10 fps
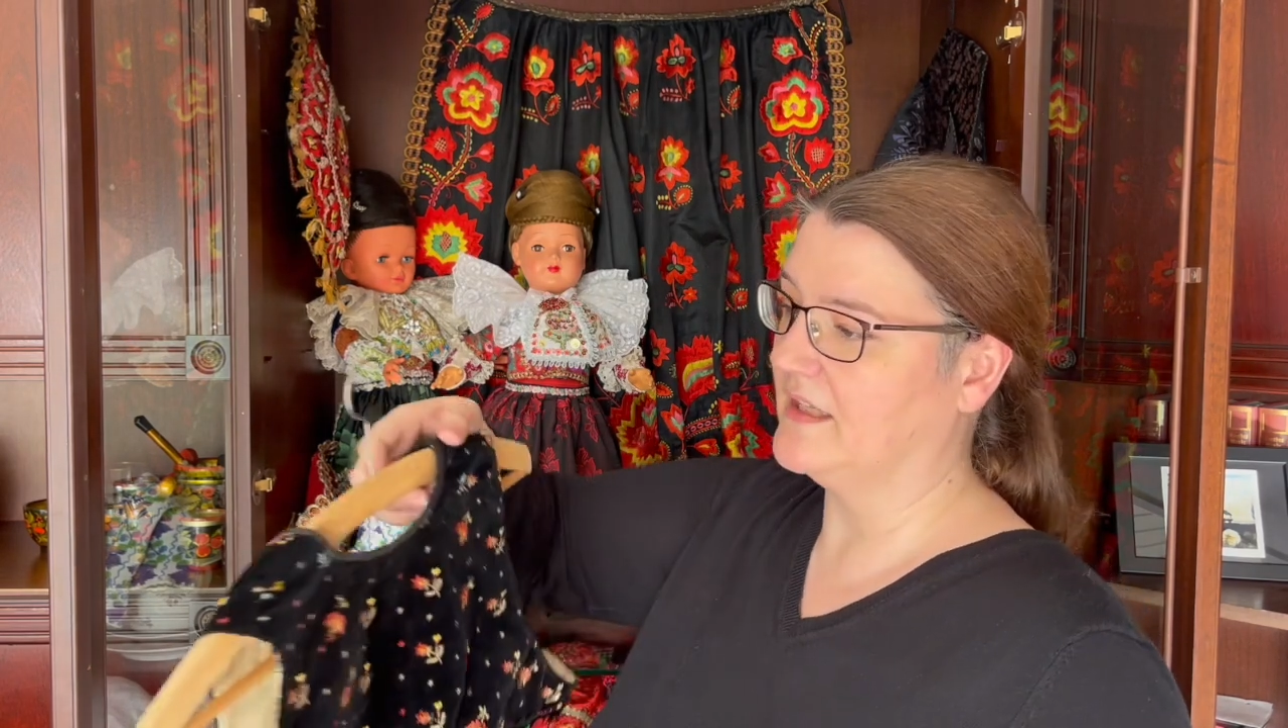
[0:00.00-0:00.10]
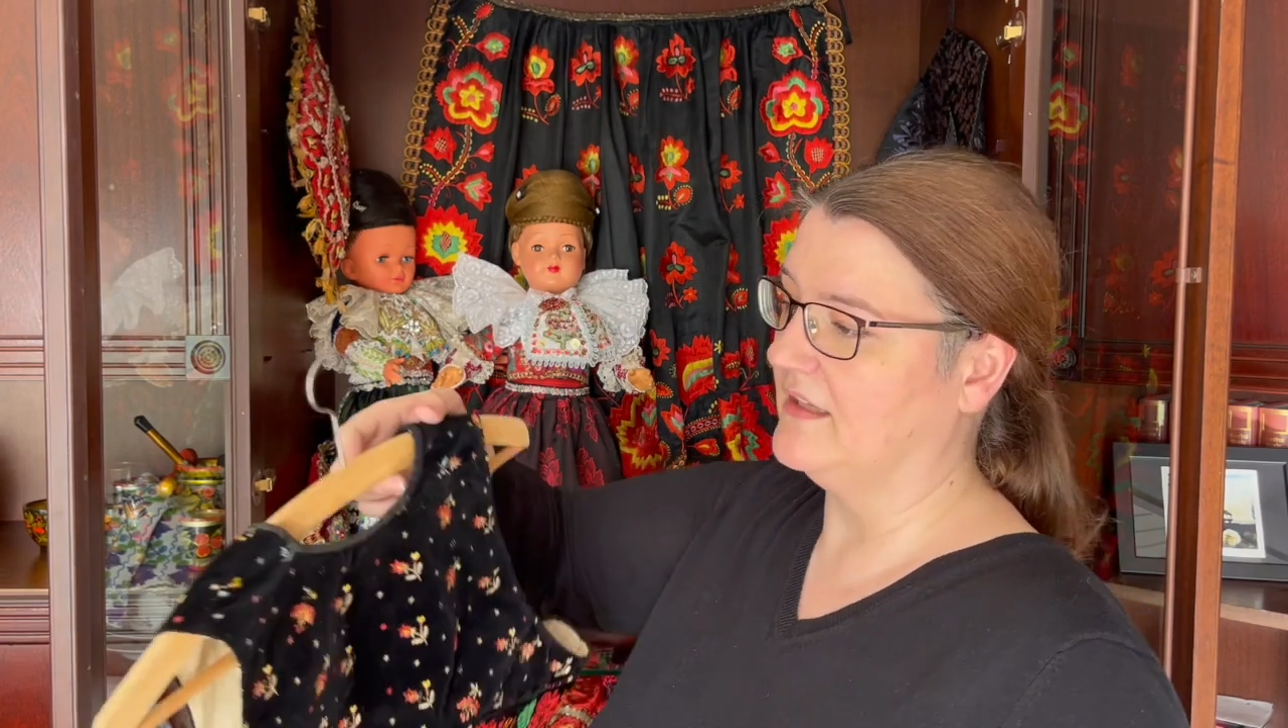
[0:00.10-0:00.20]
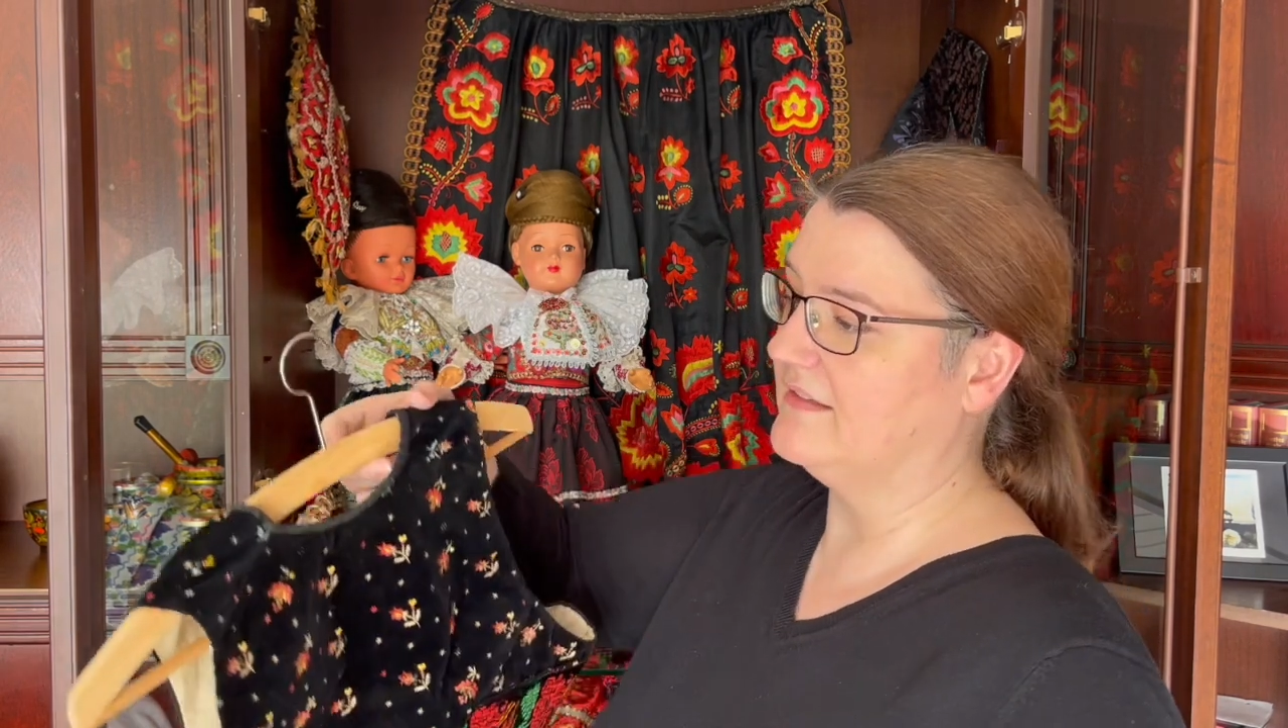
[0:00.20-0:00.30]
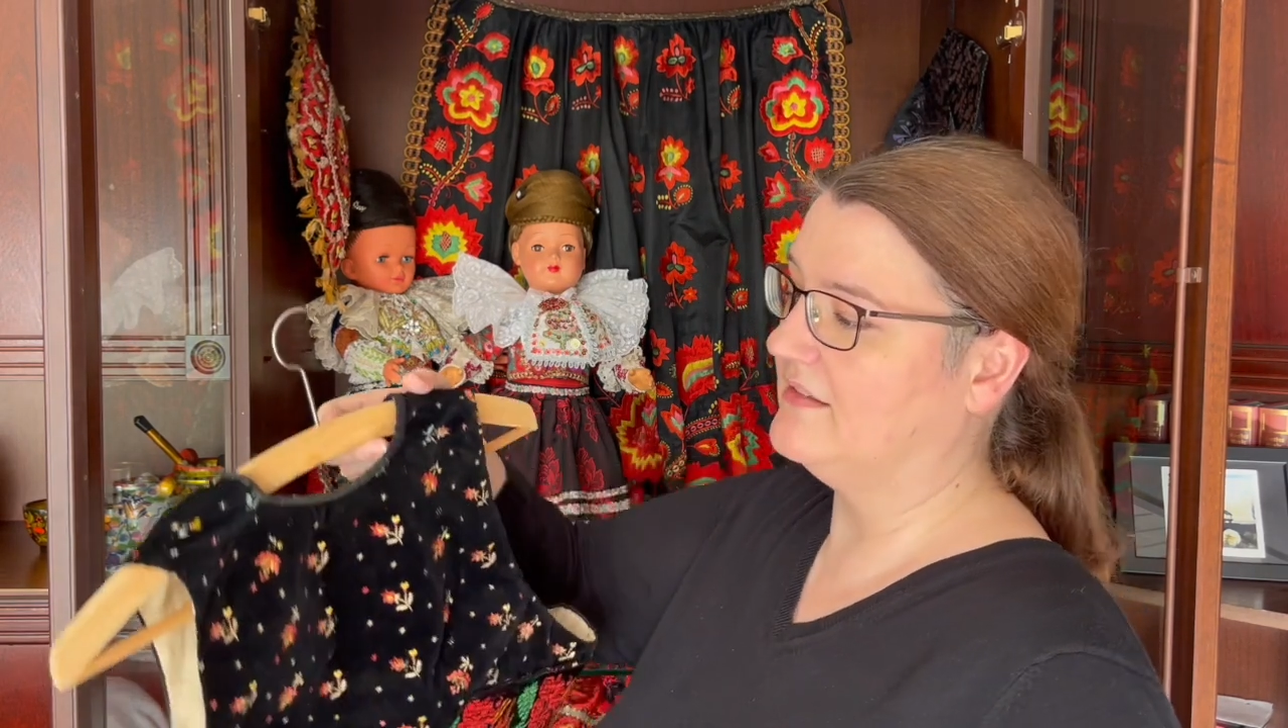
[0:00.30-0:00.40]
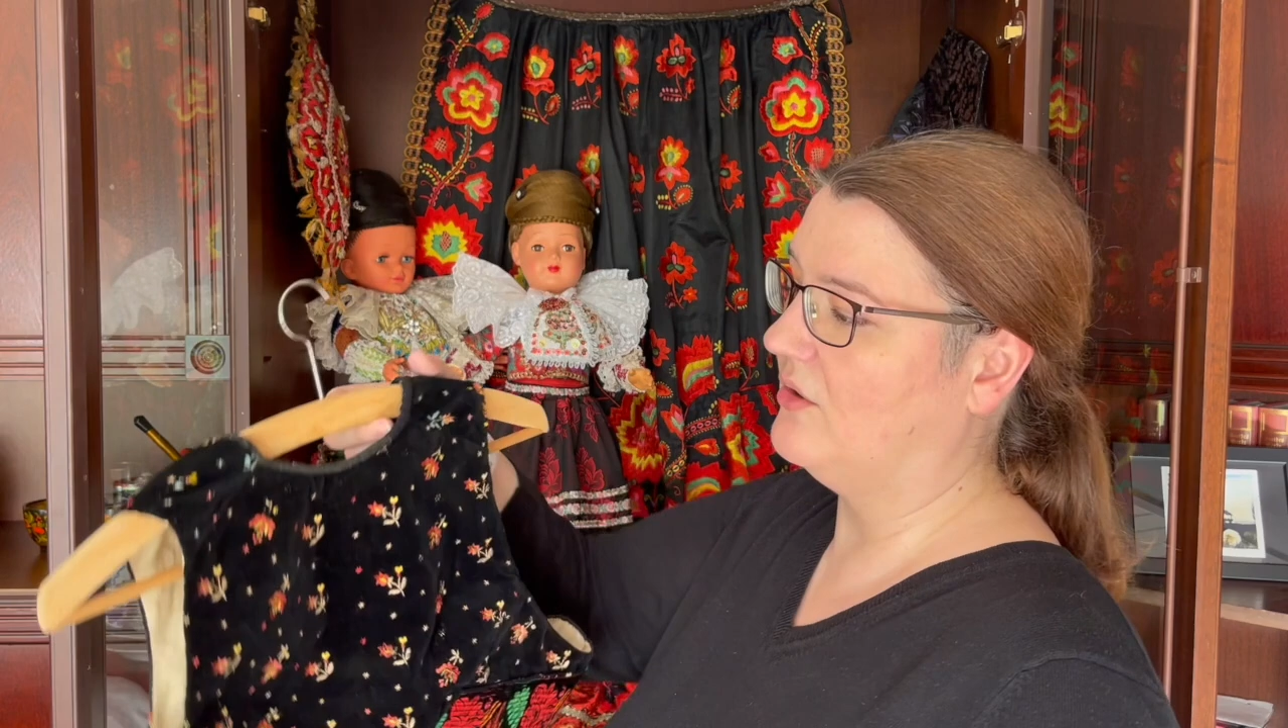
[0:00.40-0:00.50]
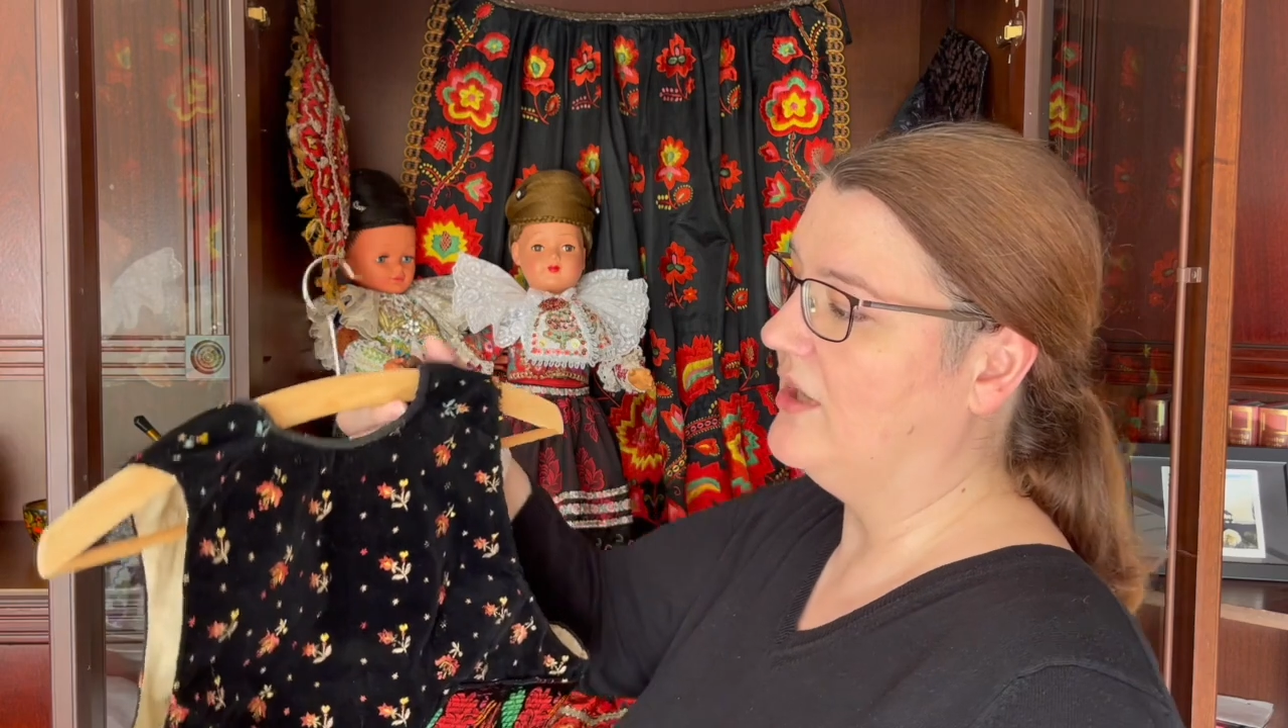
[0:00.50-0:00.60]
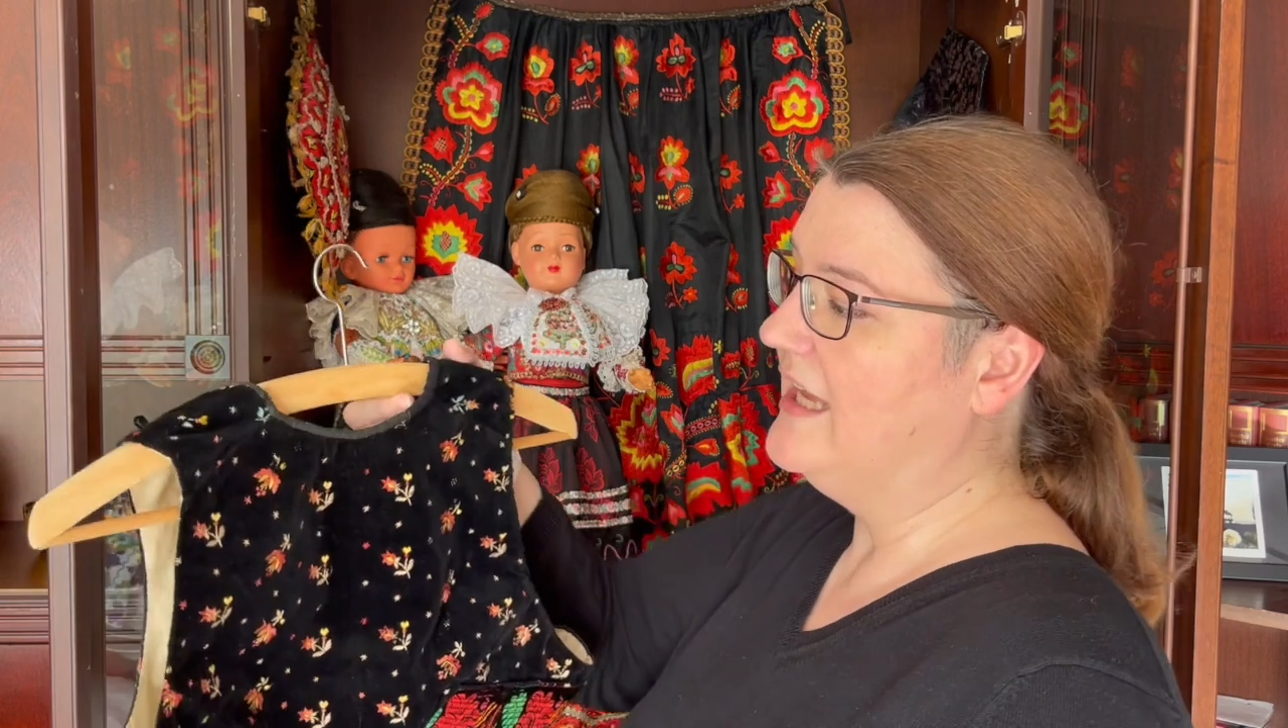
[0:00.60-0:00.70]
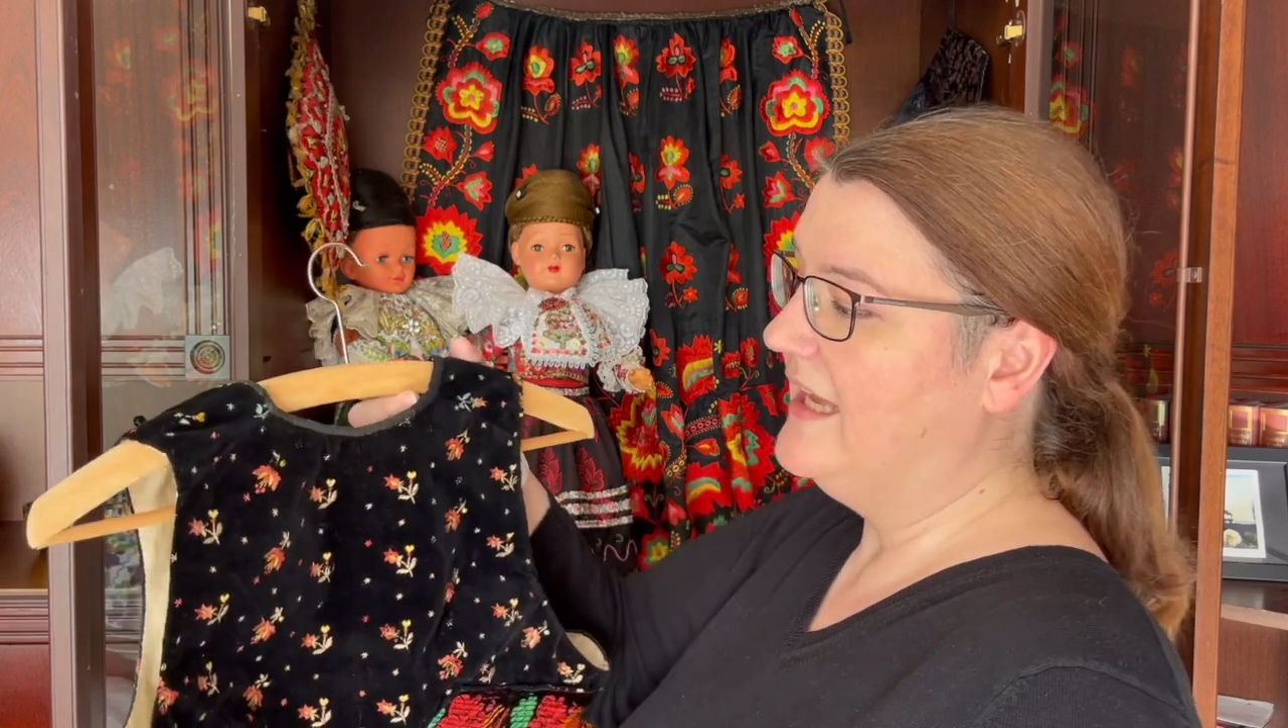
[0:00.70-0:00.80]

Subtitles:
And so